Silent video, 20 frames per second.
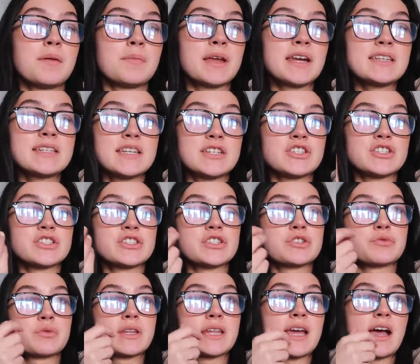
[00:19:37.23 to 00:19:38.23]
And meditation has
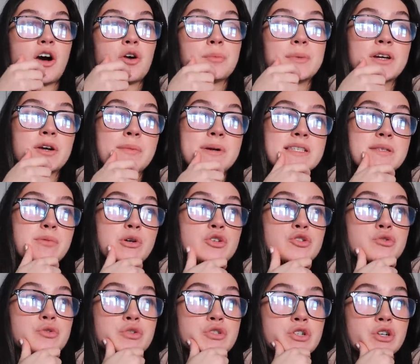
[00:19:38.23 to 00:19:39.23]
just really helped me on my
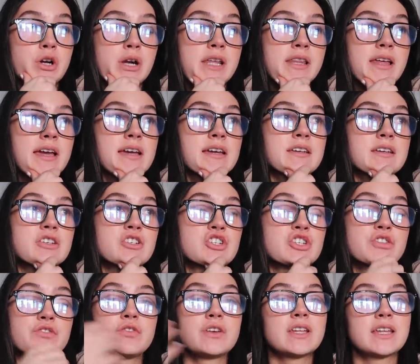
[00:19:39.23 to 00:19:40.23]
spiritual journey, like
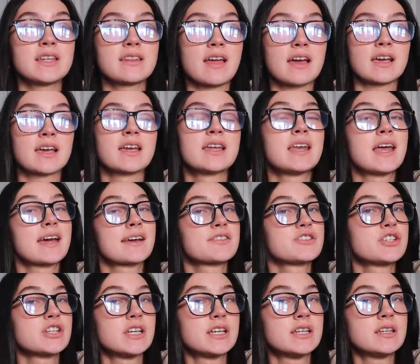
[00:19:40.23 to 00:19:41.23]
just feeling that
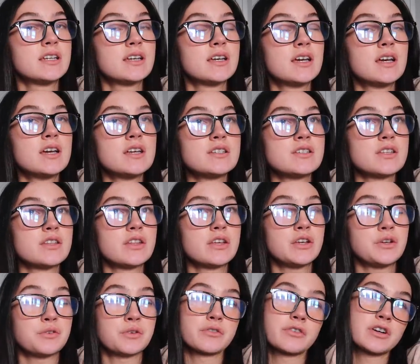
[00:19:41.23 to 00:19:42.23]
connection to the
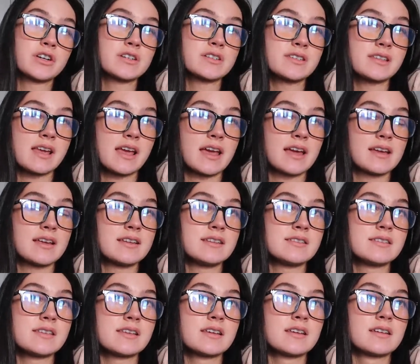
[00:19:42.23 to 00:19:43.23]
universe
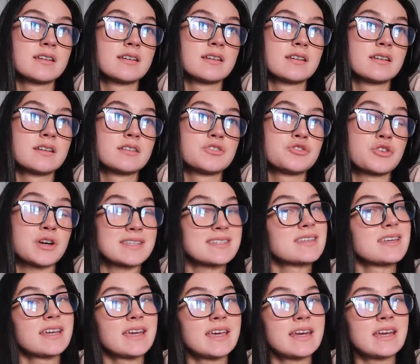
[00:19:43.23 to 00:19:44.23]
and
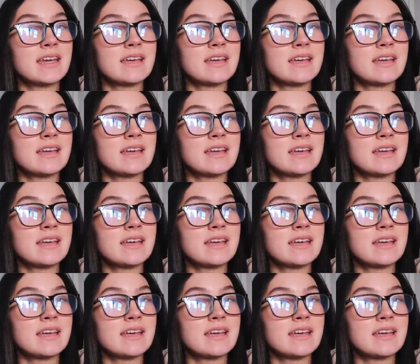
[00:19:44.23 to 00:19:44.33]
trusting in